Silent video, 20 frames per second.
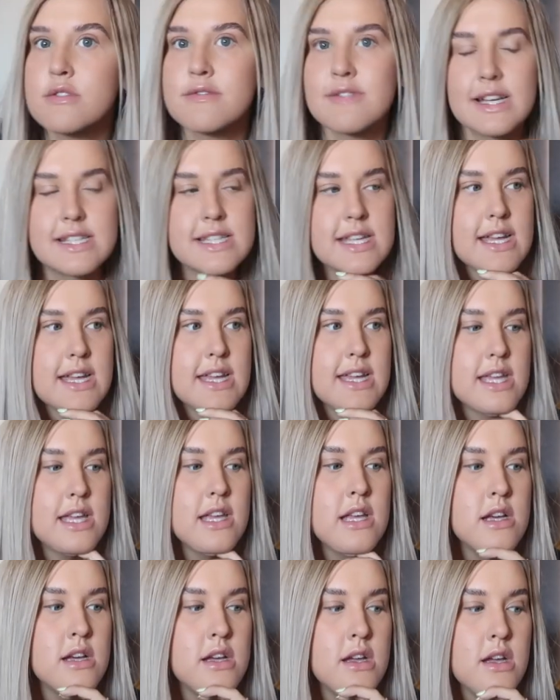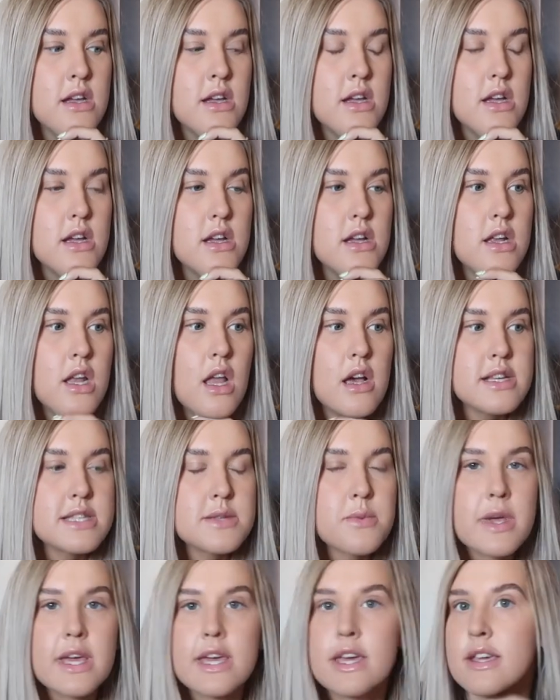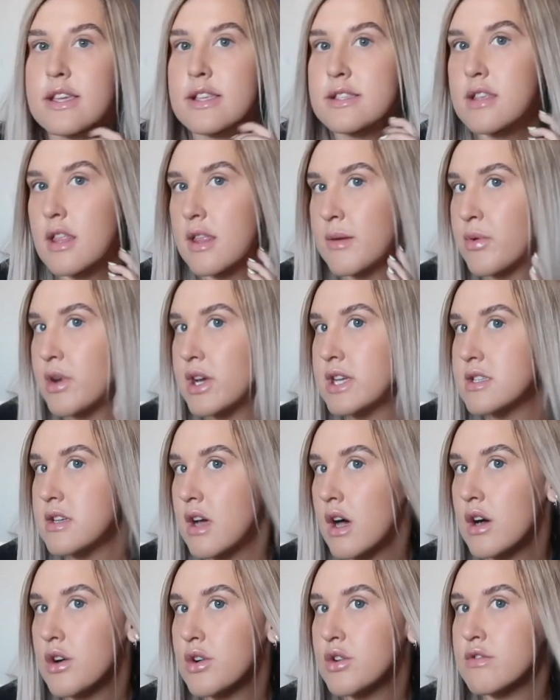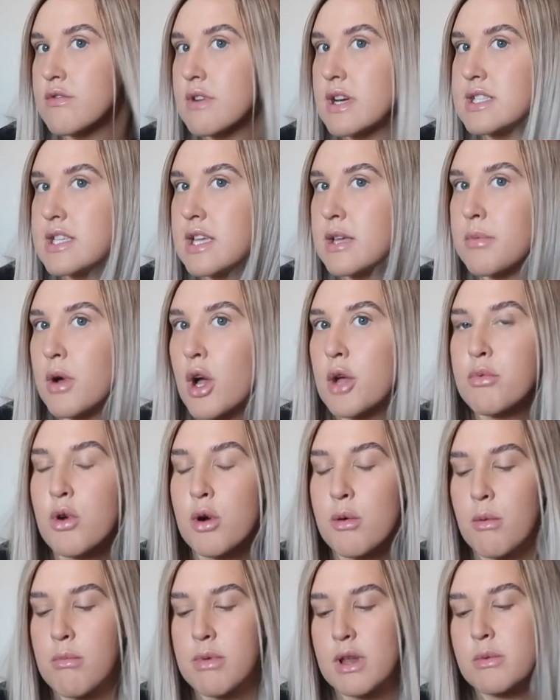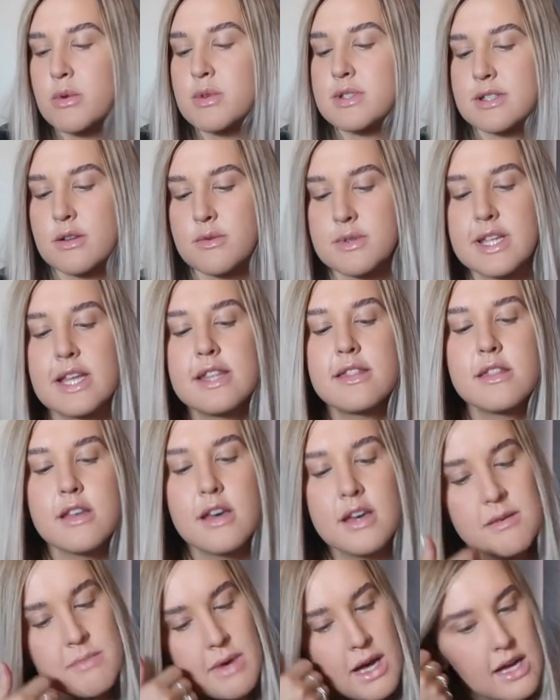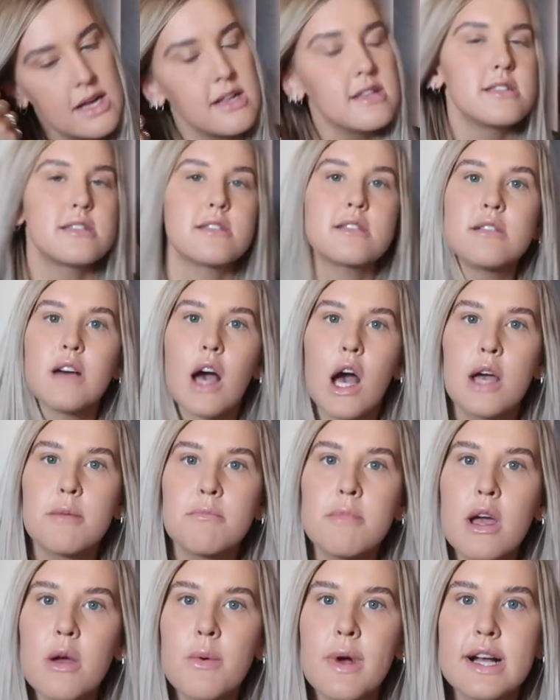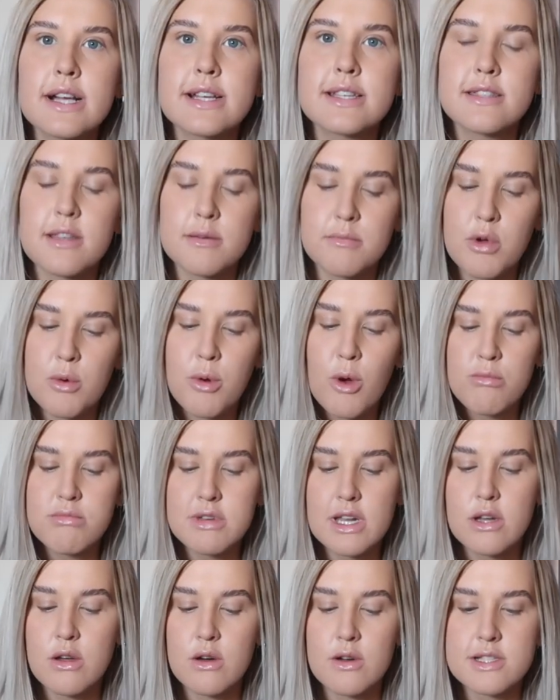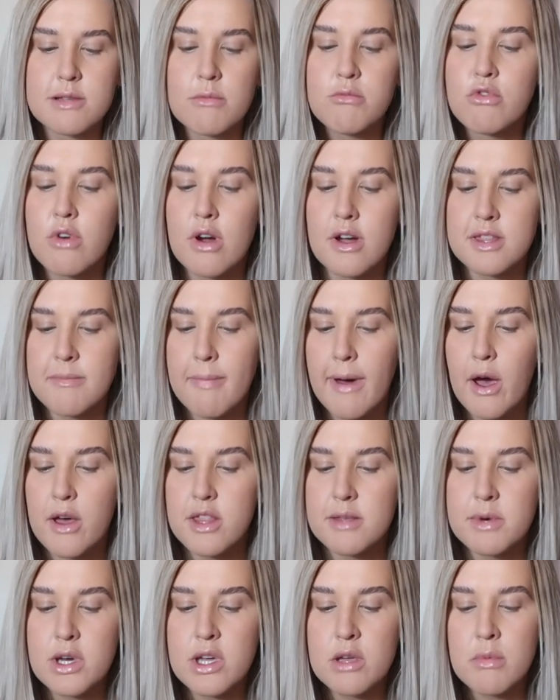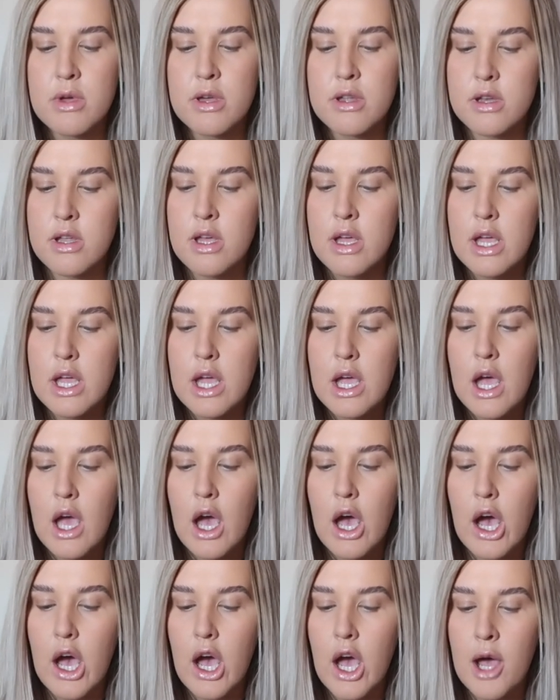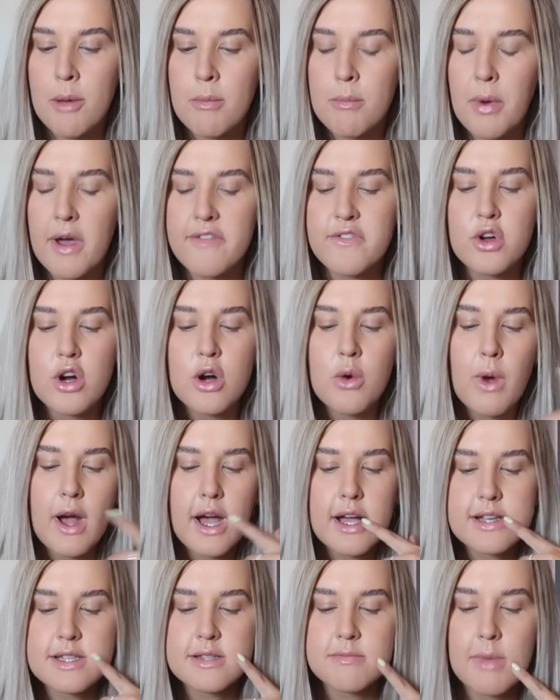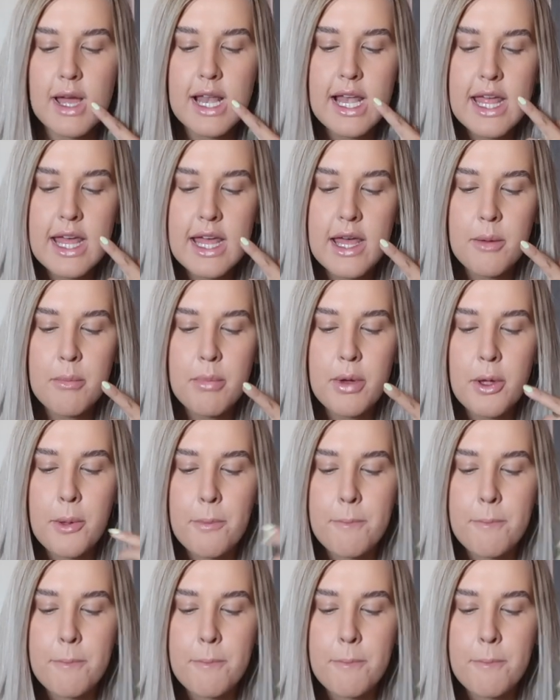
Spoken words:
already last week, so they're pretty dark already, but I probably will still tint them, and I might wax them, but probably not because I'm growing them out at the moment. But I've got to wax my lip,